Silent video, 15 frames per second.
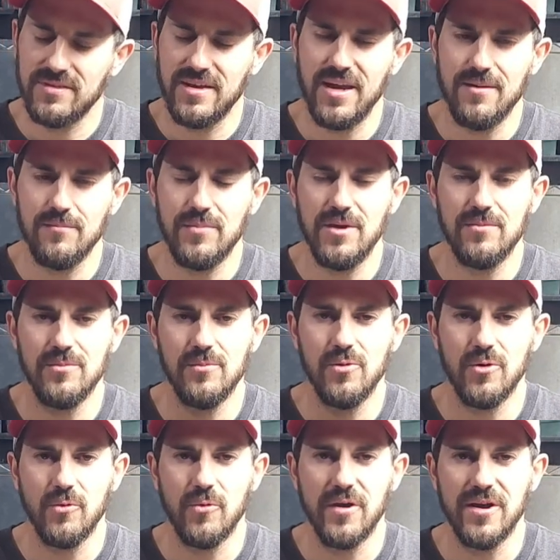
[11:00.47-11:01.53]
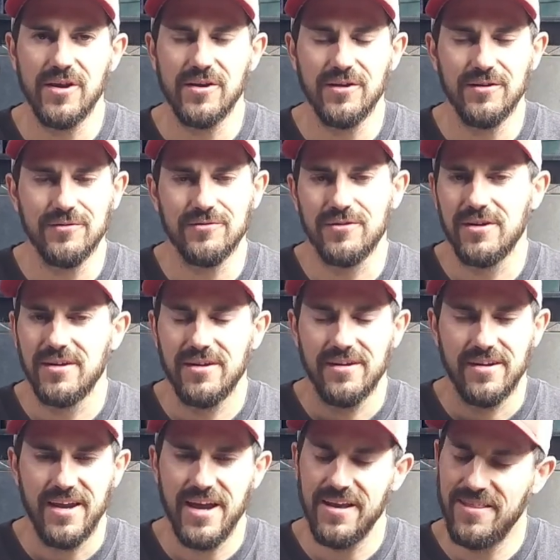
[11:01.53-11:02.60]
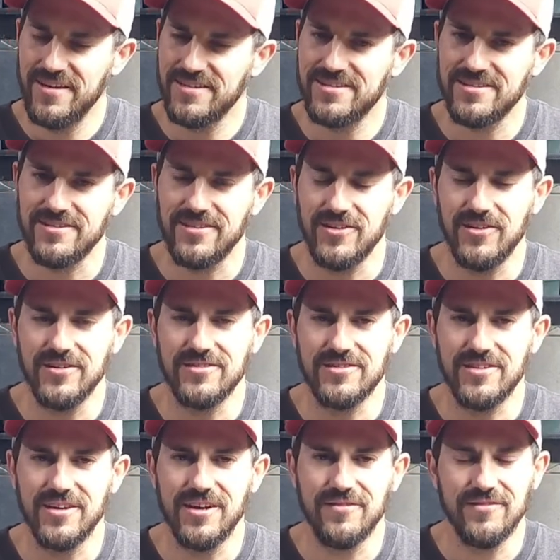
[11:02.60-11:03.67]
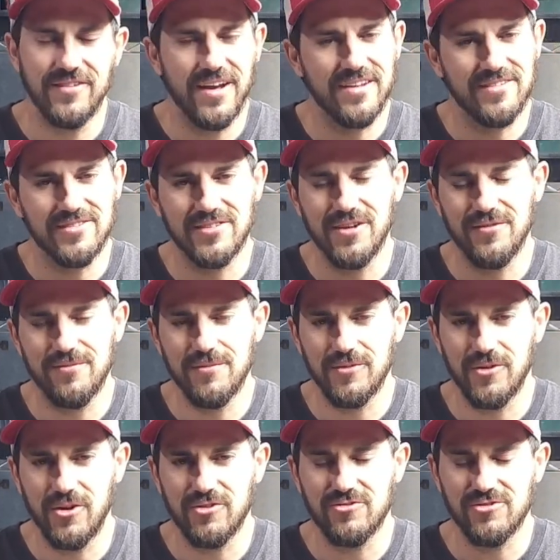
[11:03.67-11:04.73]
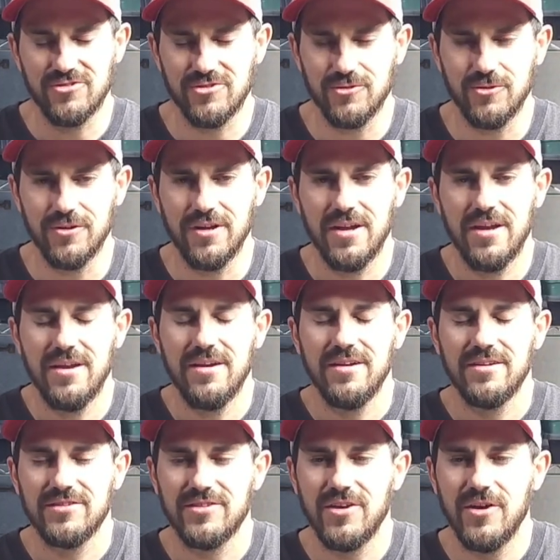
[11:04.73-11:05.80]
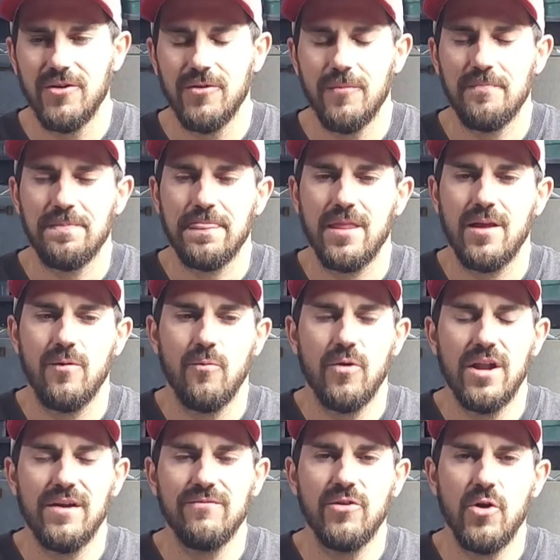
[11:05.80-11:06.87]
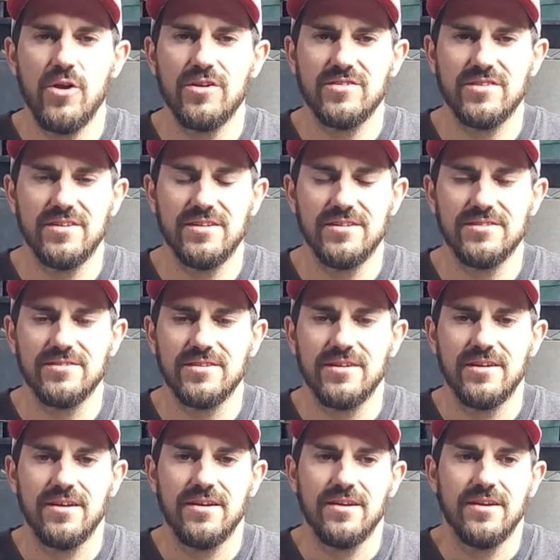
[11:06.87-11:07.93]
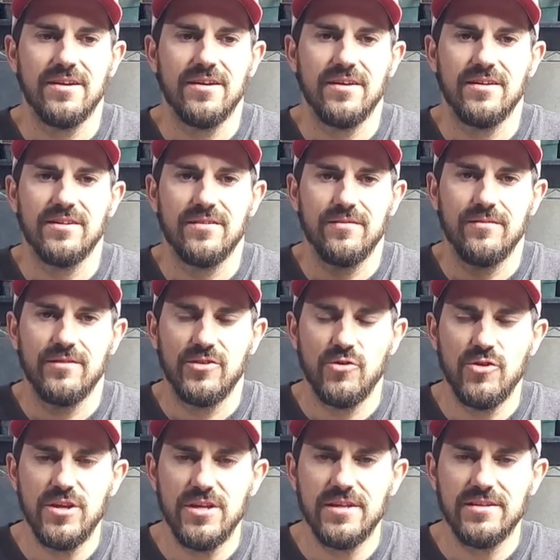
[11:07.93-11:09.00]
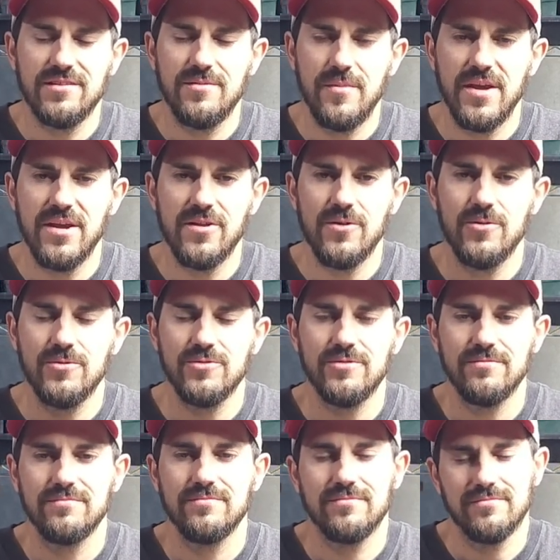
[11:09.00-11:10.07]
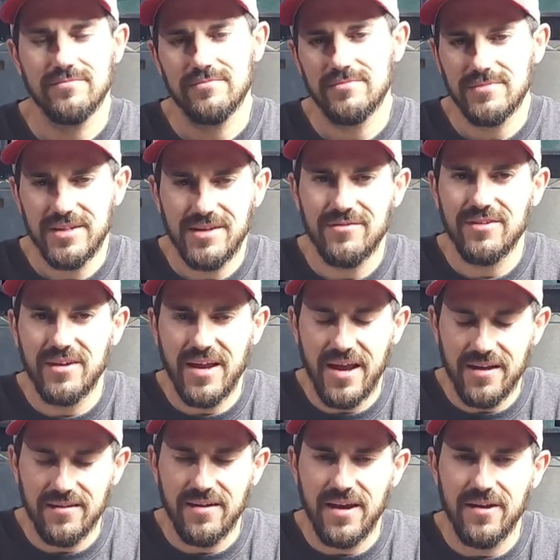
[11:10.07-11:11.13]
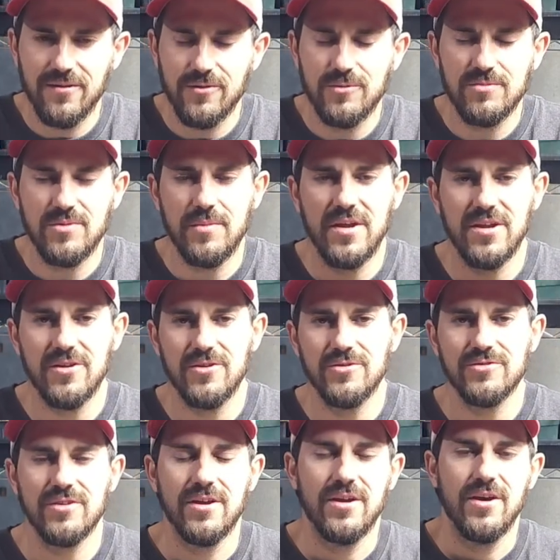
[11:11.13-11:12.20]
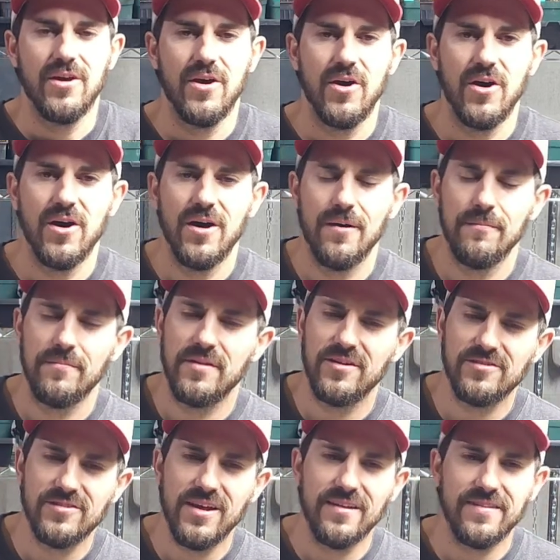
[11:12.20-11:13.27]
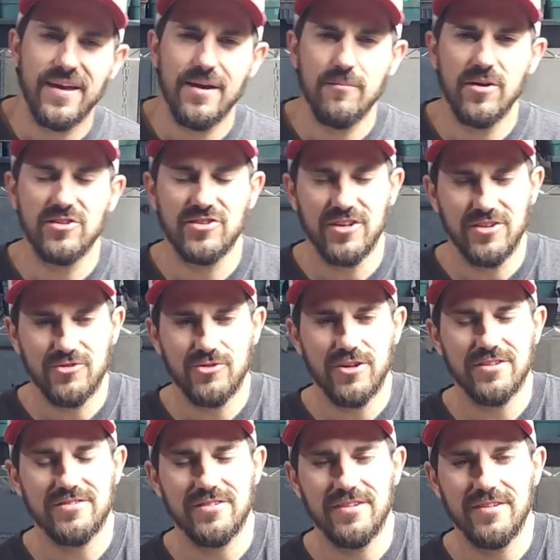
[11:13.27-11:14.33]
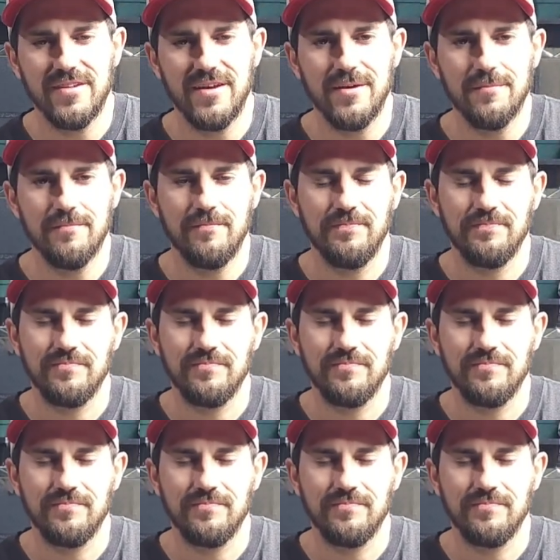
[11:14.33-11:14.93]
getting people more aware of, hey, this is the good stuff, not the stuff from the grocery store. So what I've noticed is unique tomatoes, even heirloom tomatoes, there's not that much interest in them.